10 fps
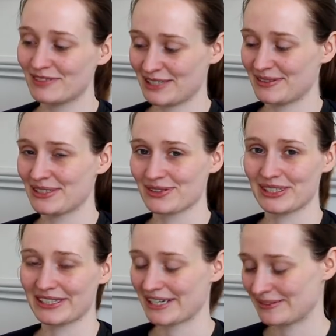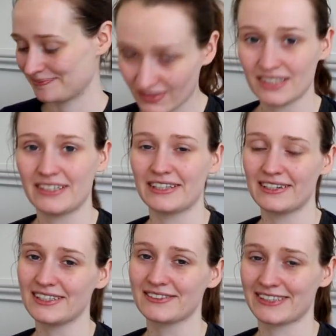really been enjoying that. And then the
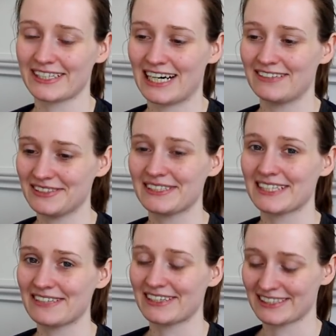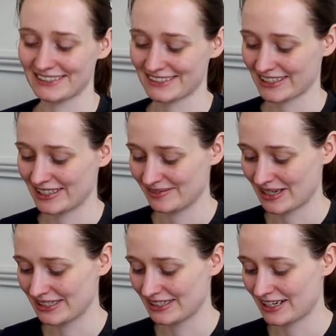last one that I have is a Dave Eggers,
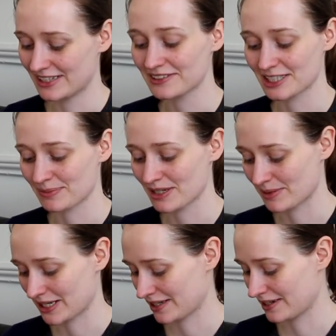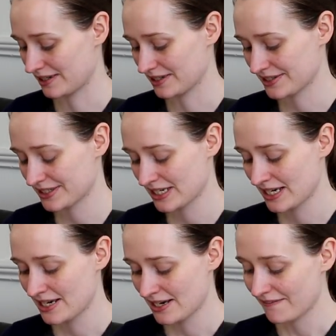and after I spoke about it in the last
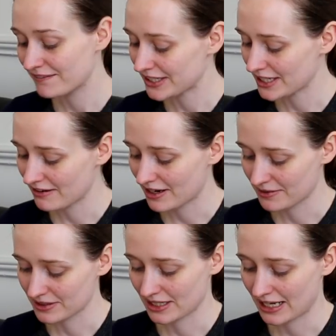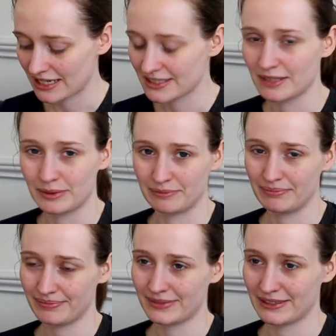video, I was like, actually I want
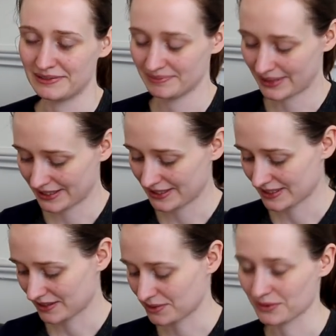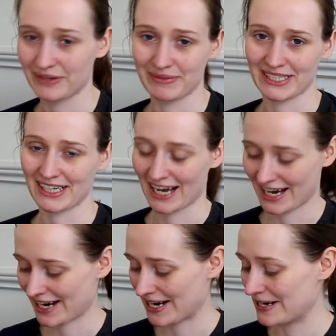to go and buy this, and I saw it and was like,
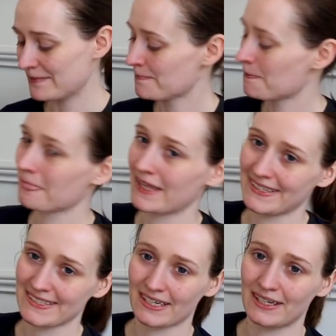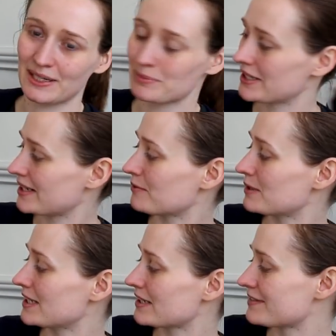ahaha. And it's A Heartbreaking
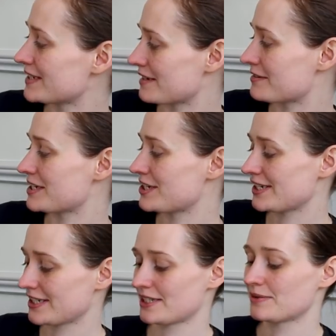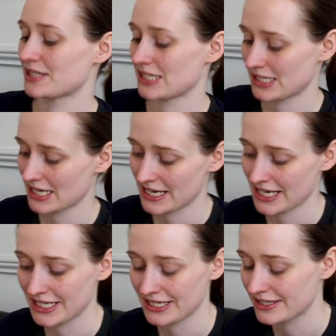Work, Staggering Genius, which is
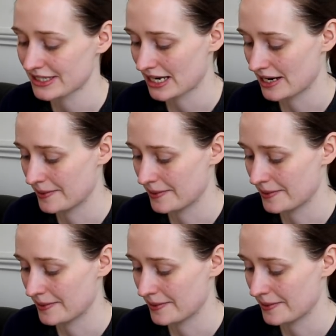his